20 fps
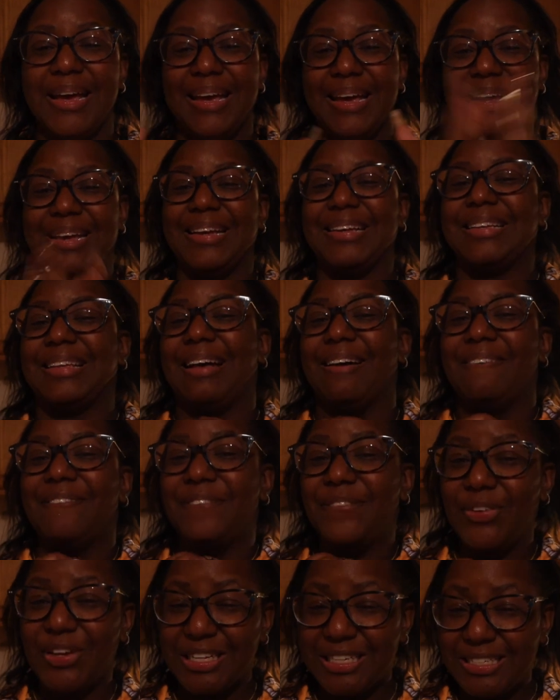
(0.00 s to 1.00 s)
It is
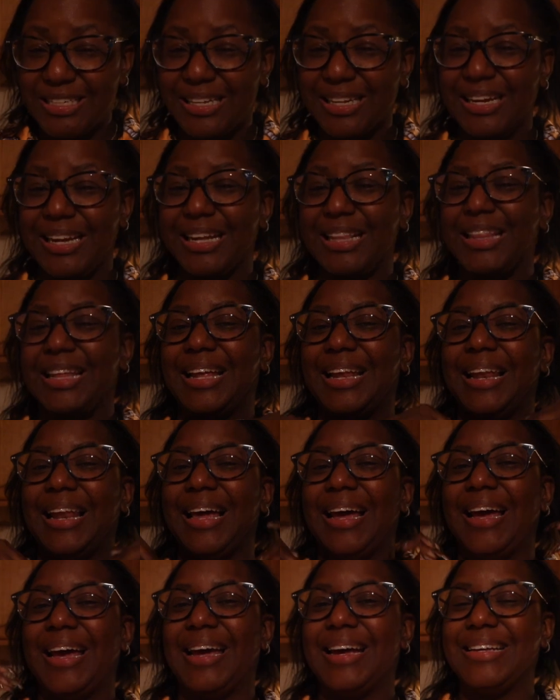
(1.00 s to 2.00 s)
officially the
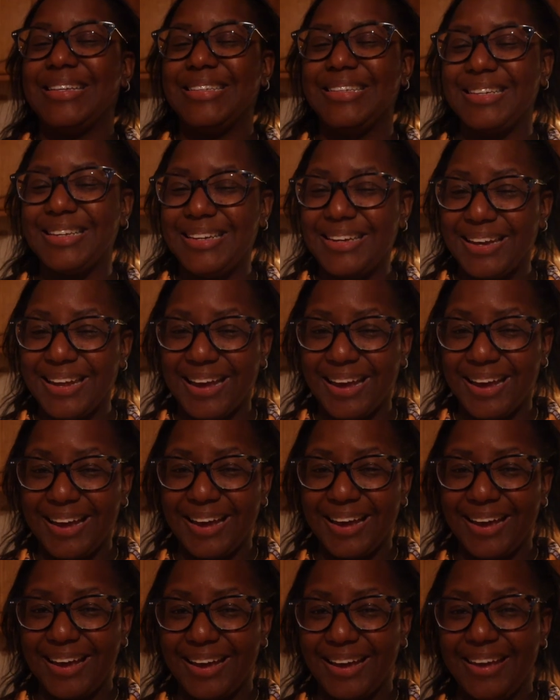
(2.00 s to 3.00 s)
last
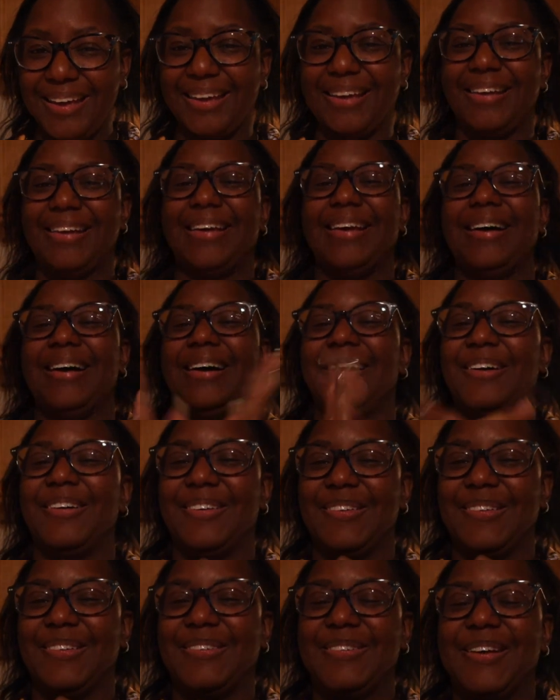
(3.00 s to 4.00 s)
day
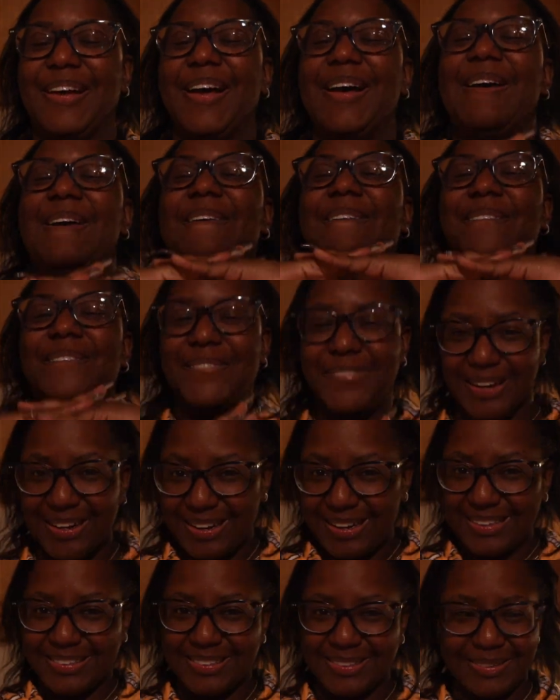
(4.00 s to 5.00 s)
of
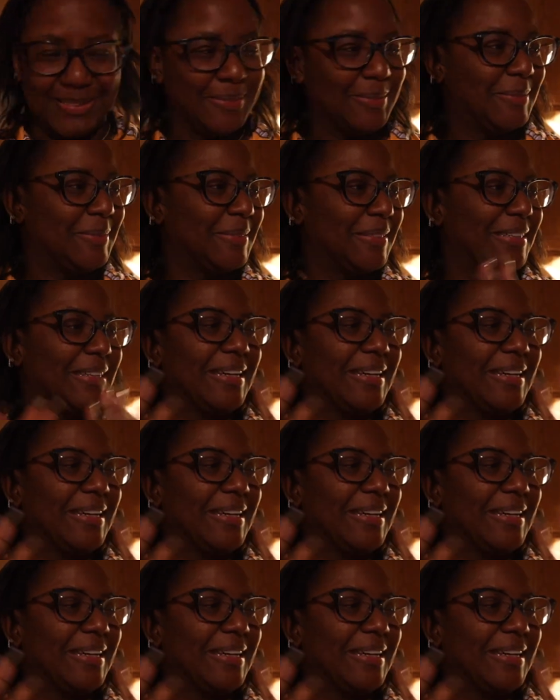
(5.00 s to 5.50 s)
Vlogtober.